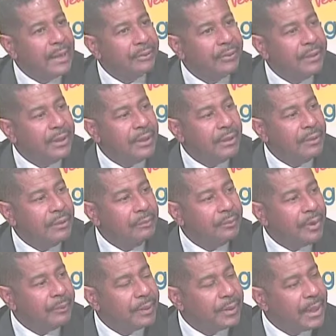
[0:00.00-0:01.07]
And at the
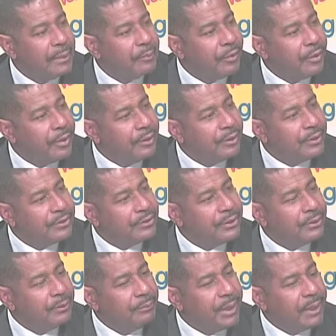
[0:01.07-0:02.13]
public library, does
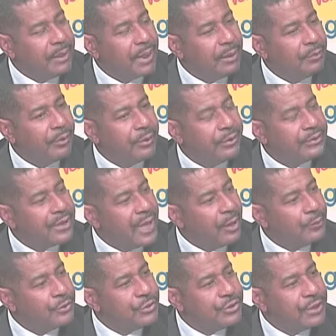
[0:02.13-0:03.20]
the, the, main library, does the
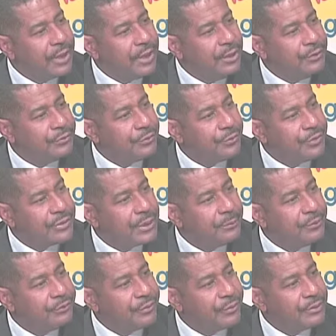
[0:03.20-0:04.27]
hours change for the
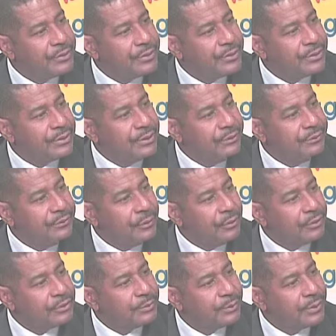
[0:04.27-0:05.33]
summer versus the
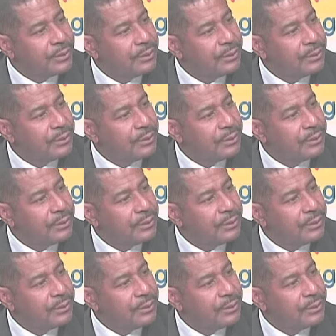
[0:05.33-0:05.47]
fall? Our